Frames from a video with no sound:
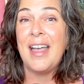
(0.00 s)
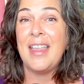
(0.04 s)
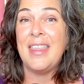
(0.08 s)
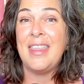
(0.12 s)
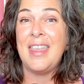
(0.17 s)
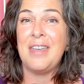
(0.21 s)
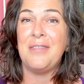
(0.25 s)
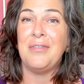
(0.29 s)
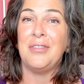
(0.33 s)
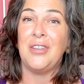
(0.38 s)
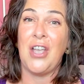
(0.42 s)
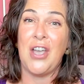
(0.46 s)

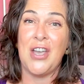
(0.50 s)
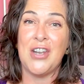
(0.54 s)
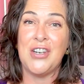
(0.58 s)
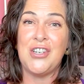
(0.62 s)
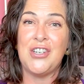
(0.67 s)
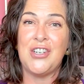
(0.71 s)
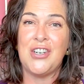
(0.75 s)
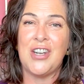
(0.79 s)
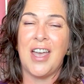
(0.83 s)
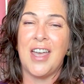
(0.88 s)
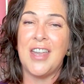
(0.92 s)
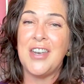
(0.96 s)
they've
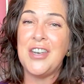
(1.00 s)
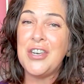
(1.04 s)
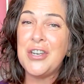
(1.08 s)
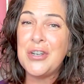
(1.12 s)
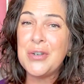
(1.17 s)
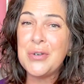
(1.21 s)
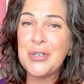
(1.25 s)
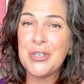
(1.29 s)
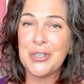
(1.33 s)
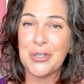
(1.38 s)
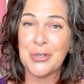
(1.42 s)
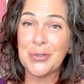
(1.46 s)
launched a
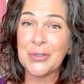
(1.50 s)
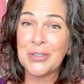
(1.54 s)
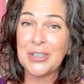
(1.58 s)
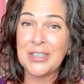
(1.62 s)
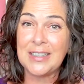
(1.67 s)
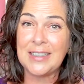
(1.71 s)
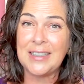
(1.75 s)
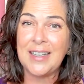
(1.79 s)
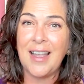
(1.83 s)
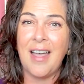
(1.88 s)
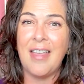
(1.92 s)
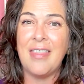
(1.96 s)
new
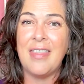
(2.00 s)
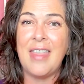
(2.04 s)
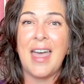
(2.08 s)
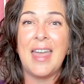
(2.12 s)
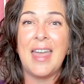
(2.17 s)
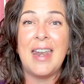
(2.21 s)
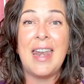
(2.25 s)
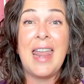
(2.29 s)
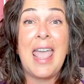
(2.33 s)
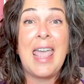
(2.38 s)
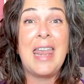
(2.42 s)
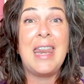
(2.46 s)
tool
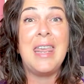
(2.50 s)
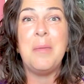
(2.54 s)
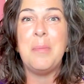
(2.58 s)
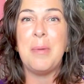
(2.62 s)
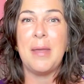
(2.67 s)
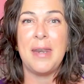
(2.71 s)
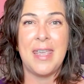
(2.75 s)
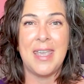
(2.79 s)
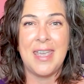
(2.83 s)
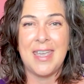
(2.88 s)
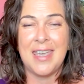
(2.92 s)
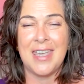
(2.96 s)
that
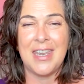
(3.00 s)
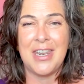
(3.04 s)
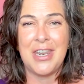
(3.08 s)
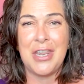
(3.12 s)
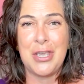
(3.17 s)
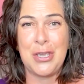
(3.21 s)
anybody can